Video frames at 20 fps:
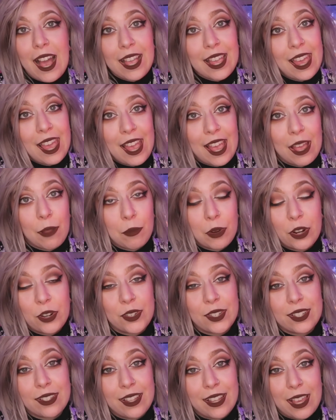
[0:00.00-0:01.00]
can't
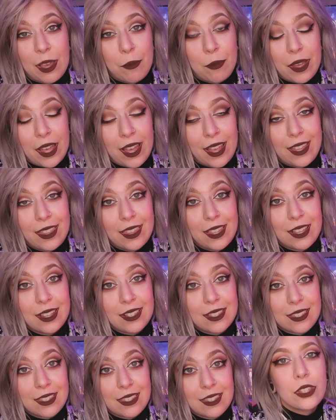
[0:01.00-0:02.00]
personally get behind
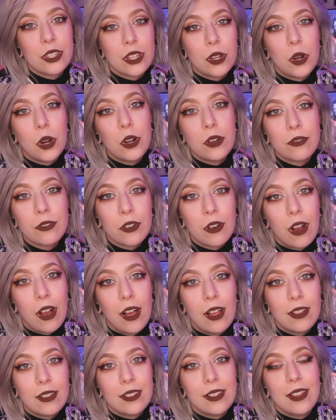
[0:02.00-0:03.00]
these. So
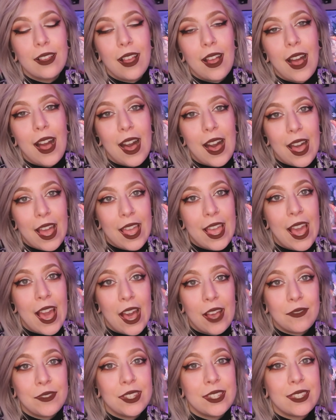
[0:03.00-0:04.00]
overall, I
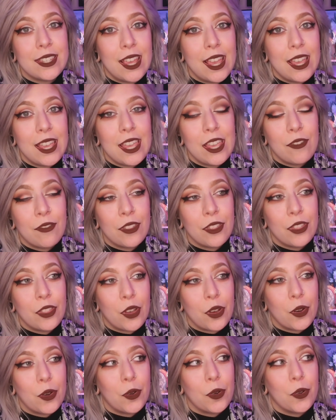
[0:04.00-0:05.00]
have to say, even
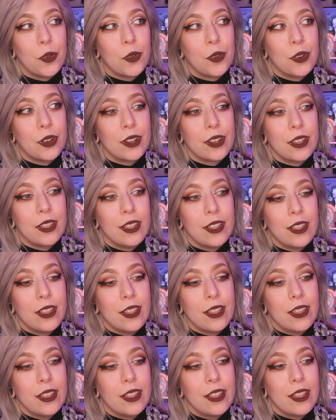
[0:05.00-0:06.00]
though
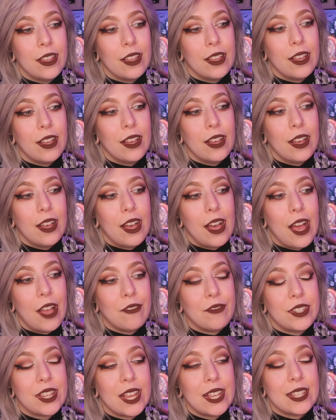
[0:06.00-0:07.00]

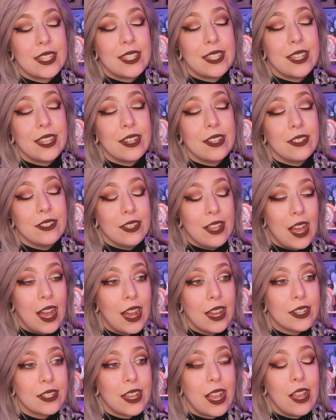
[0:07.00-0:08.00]
I've tested a
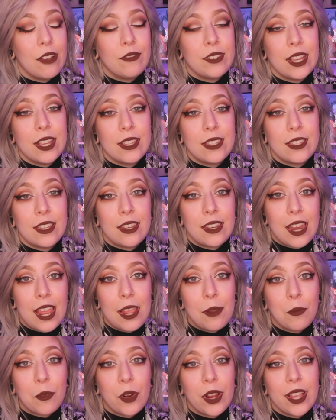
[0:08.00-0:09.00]
lot, I've tested
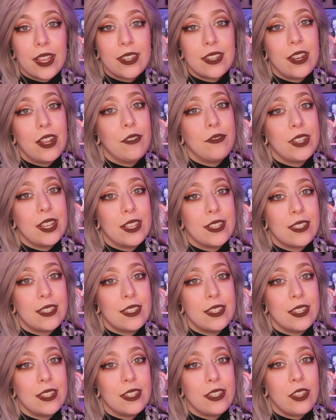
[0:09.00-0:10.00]
name brand and I've
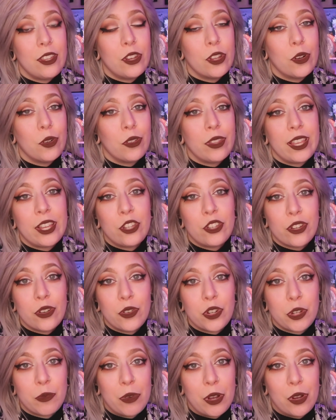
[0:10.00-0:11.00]
tested, you know, like
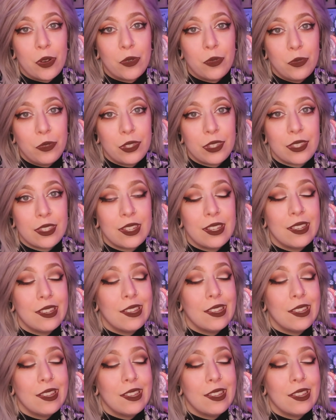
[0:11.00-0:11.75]
Joe Schmoes,